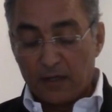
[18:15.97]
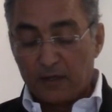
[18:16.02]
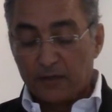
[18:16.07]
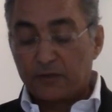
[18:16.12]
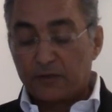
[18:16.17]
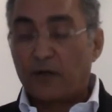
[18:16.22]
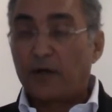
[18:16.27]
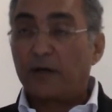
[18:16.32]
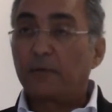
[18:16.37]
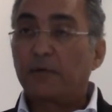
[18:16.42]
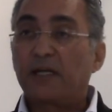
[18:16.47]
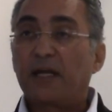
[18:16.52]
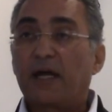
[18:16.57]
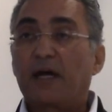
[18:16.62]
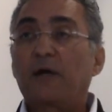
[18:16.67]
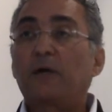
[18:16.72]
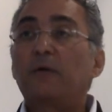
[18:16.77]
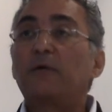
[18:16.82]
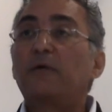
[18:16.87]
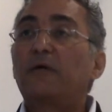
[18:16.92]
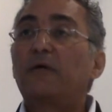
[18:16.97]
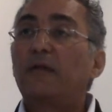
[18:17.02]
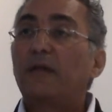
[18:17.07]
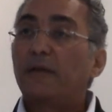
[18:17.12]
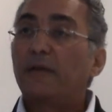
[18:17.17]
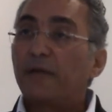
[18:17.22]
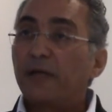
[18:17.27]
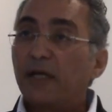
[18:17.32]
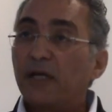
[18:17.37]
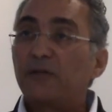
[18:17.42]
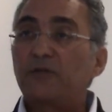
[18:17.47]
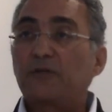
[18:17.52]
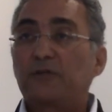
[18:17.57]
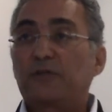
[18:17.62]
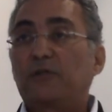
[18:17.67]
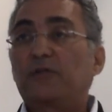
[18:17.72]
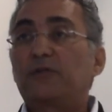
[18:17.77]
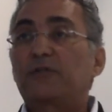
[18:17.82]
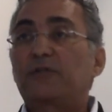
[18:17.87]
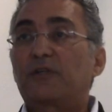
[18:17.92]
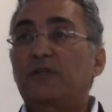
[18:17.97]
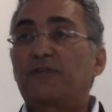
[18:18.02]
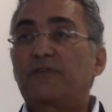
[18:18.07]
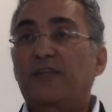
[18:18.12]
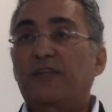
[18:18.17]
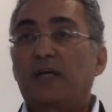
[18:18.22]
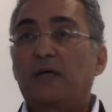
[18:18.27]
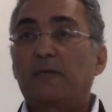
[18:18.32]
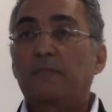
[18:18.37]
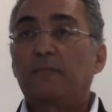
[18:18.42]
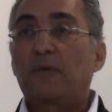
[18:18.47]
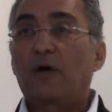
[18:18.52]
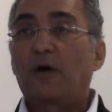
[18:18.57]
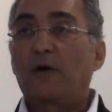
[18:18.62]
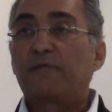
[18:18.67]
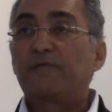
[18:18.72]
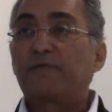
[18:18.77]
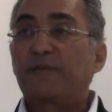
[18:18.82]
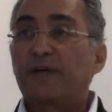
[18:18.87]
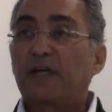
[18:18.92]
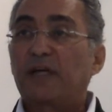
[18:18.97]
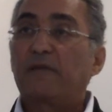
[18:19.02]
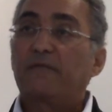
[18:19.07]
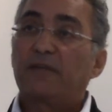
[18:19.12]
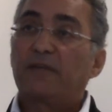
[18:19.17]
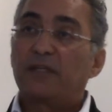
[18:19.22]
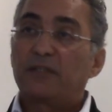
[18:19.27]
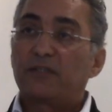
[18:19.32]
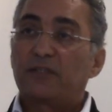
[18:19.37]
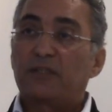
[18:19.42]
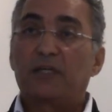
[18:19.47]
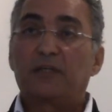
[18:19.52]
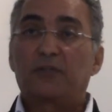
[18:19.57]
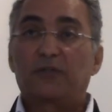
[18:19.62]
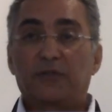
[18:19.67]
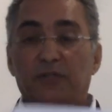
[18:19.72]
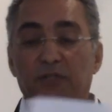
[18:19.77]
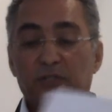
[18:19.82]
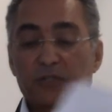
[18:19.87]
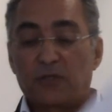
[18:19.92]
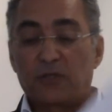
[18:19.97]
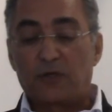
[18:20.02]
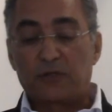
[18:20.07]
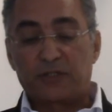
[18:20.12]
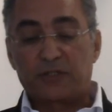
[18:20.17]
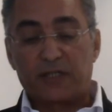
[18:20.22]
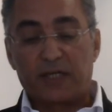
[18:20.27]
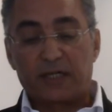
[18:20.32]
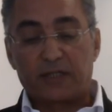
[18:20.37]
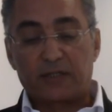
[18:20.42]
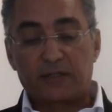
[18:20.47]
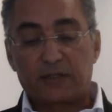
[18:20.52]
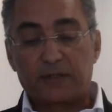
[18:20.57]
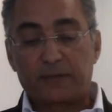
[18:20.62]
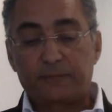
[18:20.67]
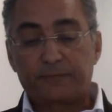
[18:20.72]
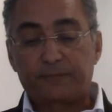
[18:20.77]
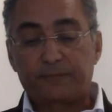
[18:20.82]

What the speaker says: So I will now introduce the theme of forgiveness into this context.